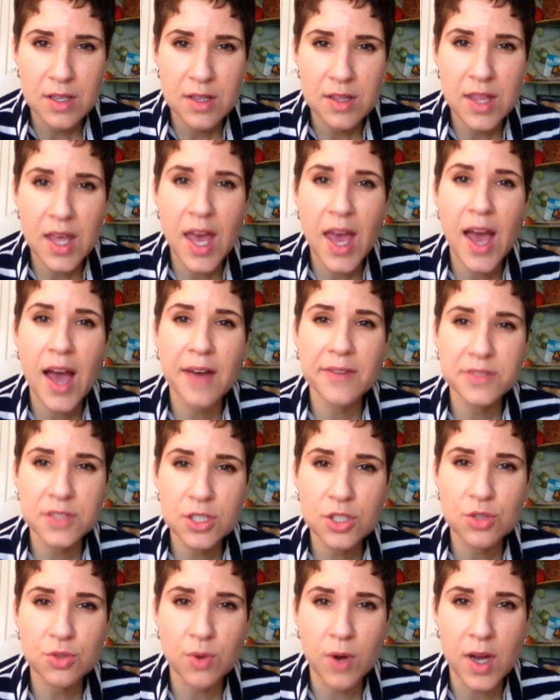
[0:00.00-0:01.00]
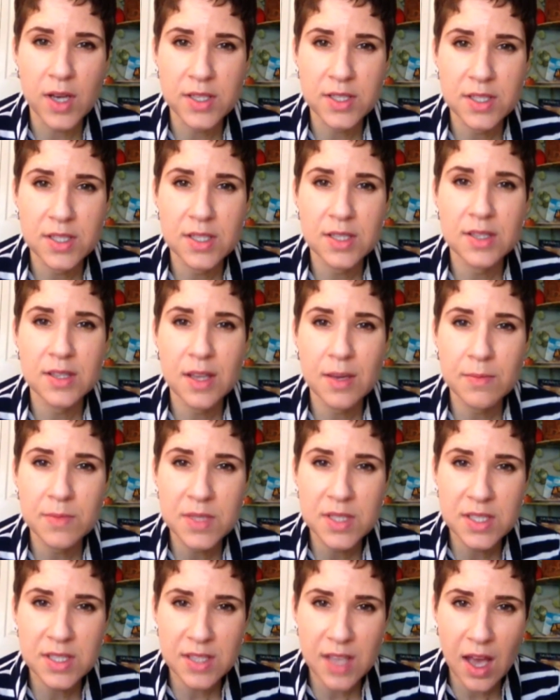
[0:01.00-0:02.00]
They have to trust
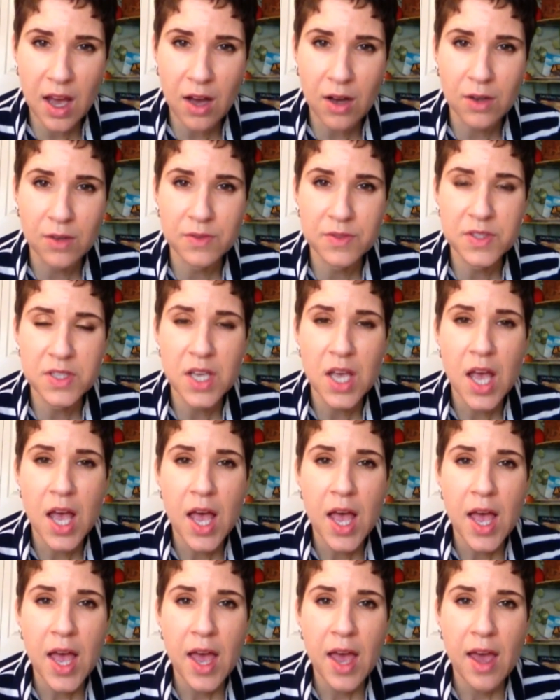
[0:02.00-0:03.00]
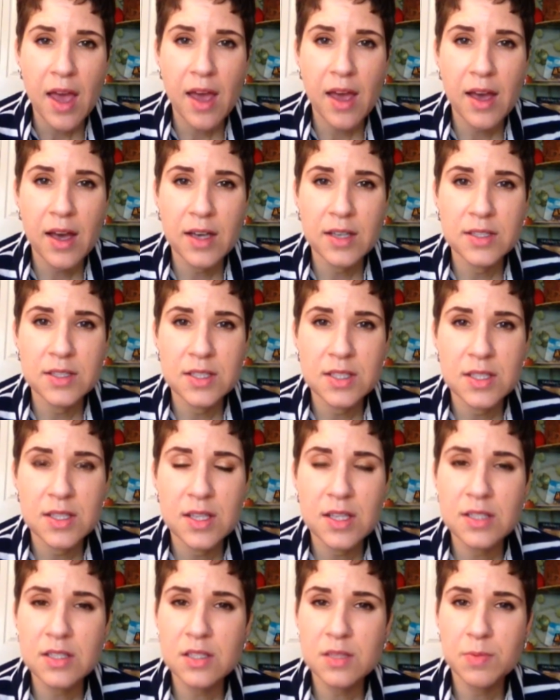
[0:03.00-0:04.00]
themselves. And
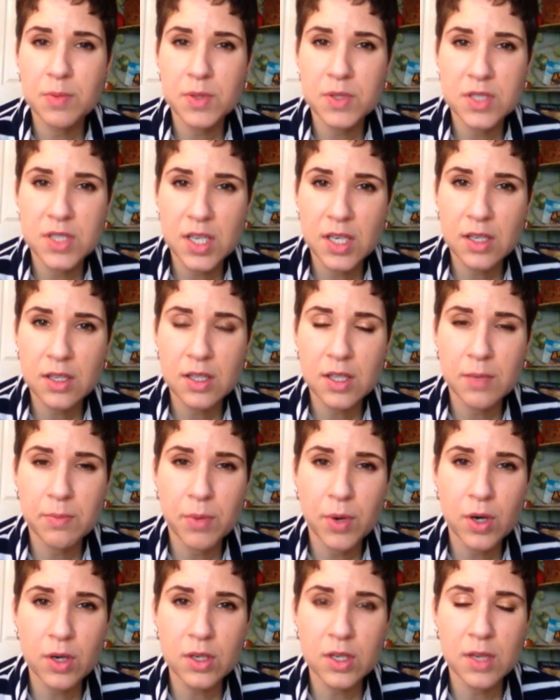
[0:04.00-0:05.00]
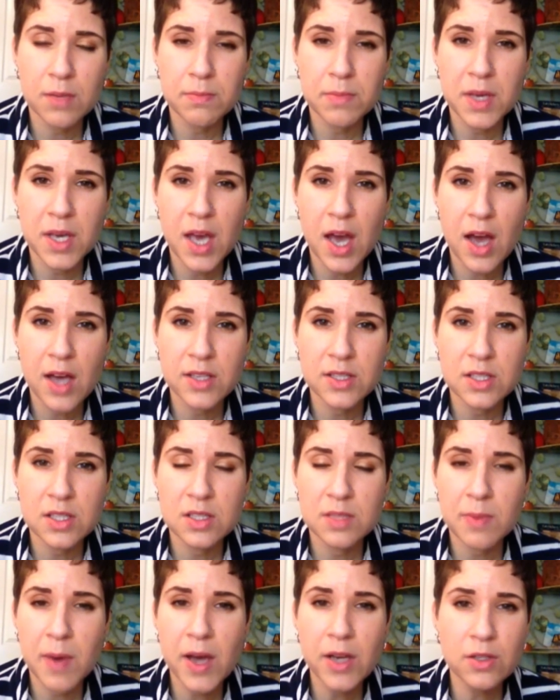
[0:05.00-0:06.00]
this is particularly pertinent because
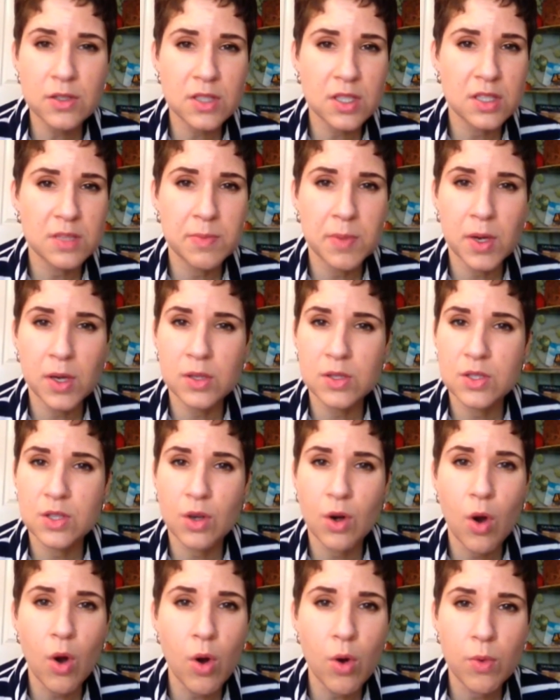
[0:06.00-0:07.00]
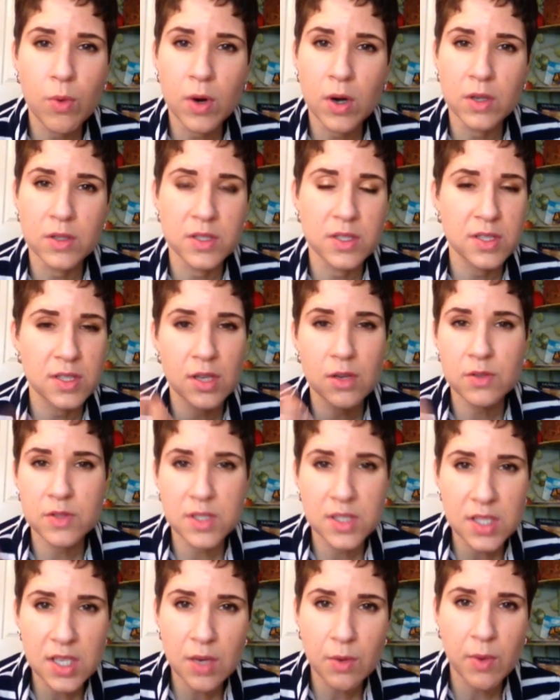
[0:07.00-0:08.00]
spiders experience their whole world, since they don't
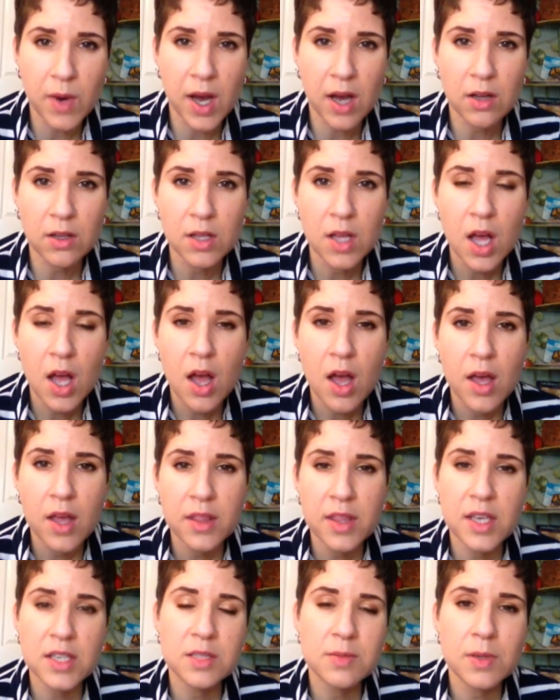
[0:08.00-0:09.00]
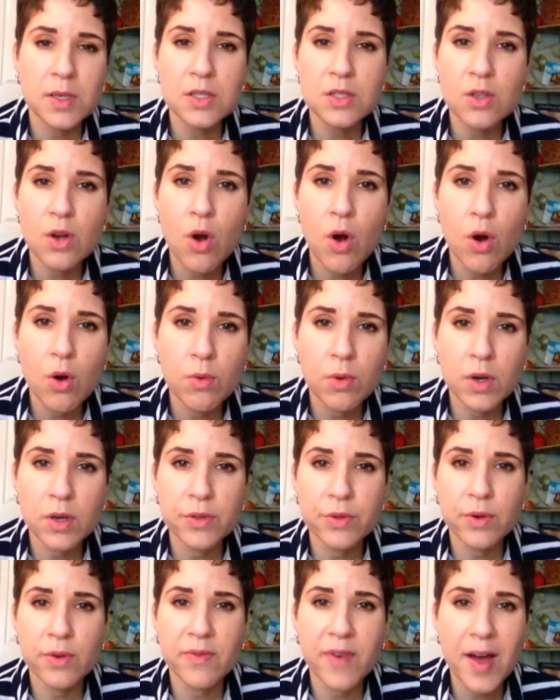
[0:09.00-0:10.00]
see well, they experience their whole
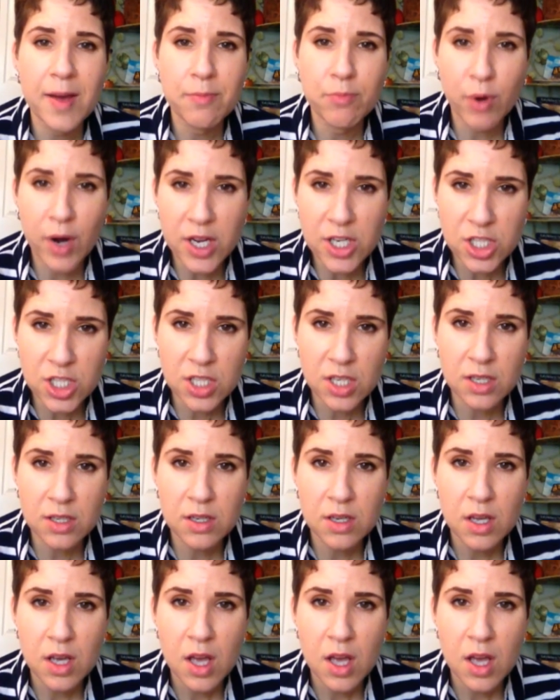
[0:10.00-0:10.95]
world through vibration,